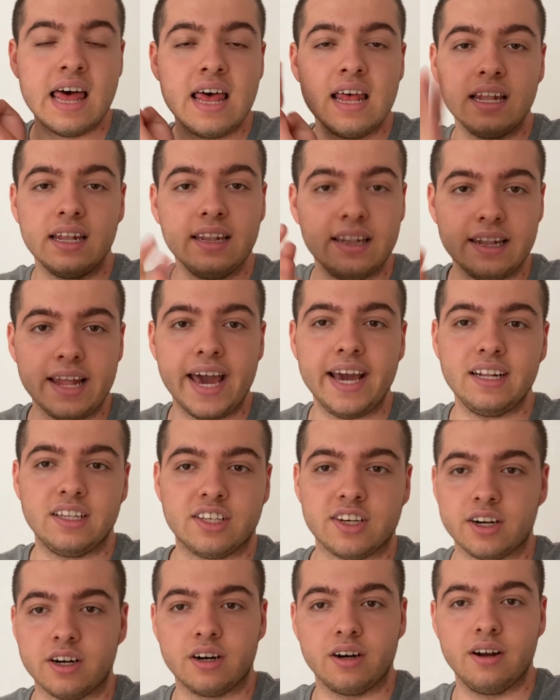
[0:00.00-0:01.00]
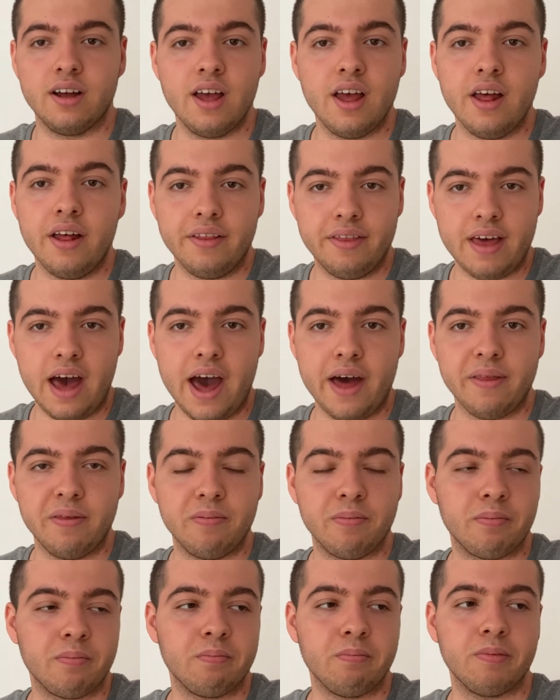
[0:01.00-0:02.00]
later than
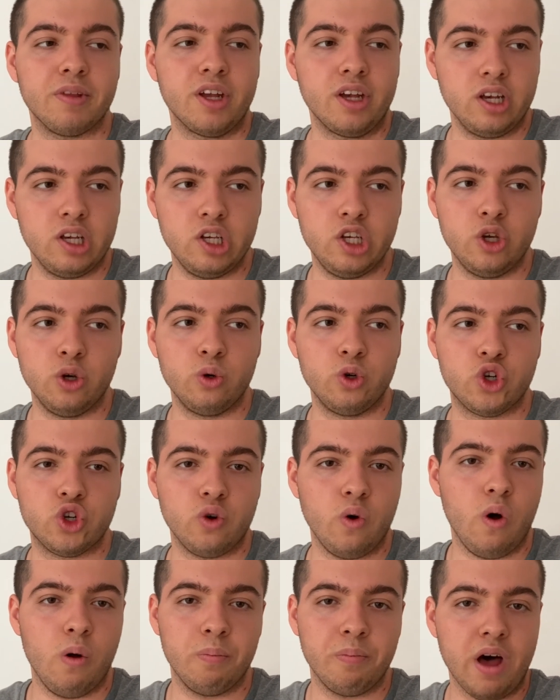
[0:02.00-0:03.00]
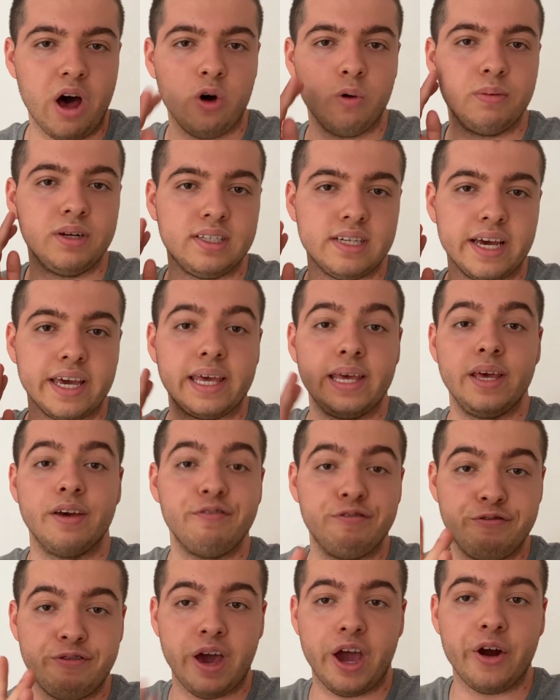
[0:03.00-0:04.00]
usual, I'll be taking a
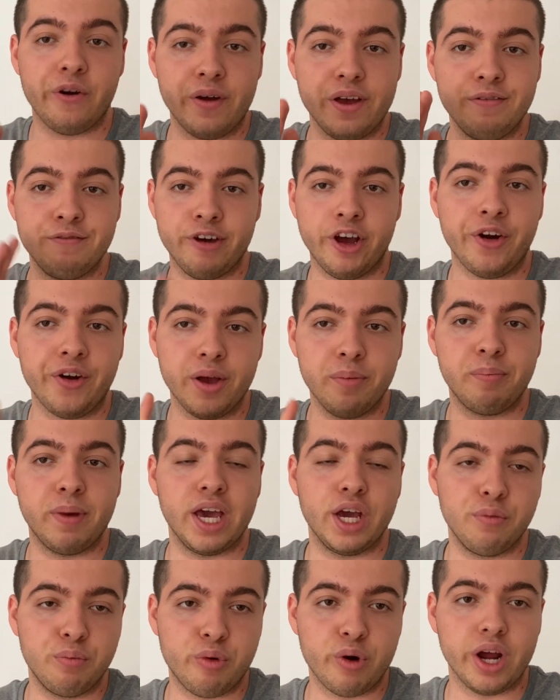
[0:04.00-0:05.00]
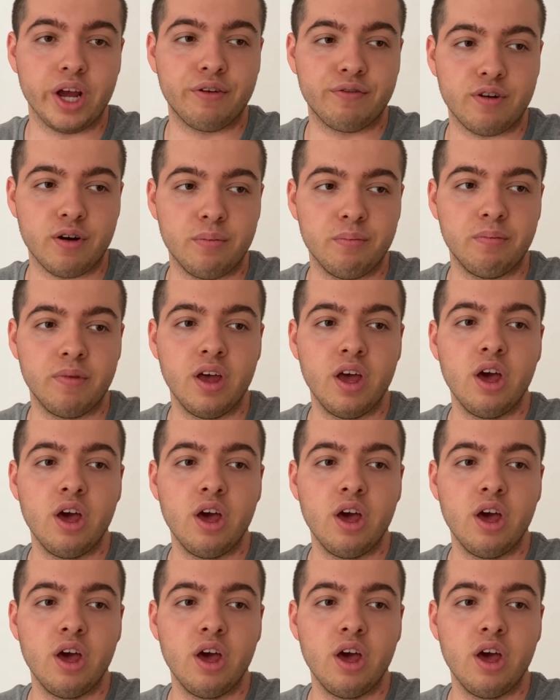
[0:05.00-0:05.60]
very, very big break from